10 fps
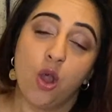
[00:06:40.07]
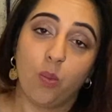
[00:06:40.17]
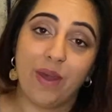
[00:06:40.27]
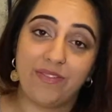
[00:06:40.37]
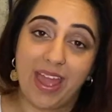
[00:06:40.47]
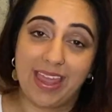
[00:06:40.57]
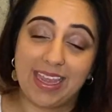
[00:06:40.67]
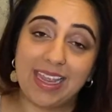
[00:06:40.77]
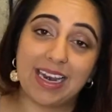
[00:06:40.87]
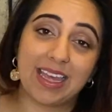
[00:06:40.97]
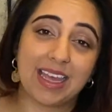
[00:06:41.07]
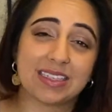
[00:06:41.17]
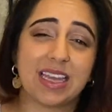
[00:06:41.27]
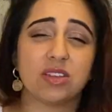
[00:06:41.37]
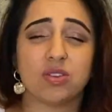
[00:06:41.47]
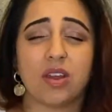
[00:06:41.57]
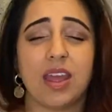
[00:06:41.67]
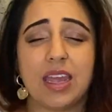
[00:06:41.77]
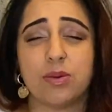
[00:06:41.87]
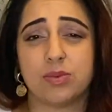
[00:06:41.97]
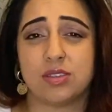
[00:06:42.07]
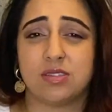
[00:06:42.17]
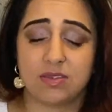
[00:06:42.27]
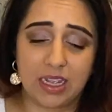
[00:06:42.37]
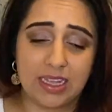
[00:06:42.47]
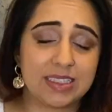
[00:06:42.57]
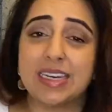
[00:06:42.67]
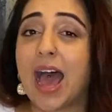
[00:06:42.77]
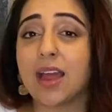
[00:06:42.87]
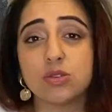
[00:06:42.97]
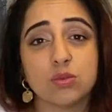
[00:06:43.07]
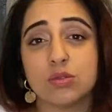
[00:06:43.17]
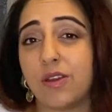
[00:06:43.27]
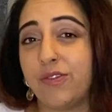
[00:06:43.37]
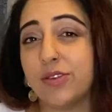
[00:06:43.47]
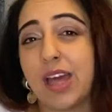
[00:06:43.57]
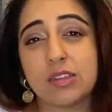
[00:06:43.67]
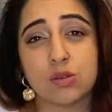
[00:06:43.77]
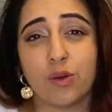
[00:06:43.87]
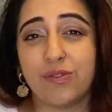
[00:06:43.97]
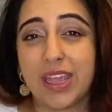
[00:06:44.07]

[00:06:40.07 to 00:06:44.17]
when they're healing, etc., it's natural to feel that sort of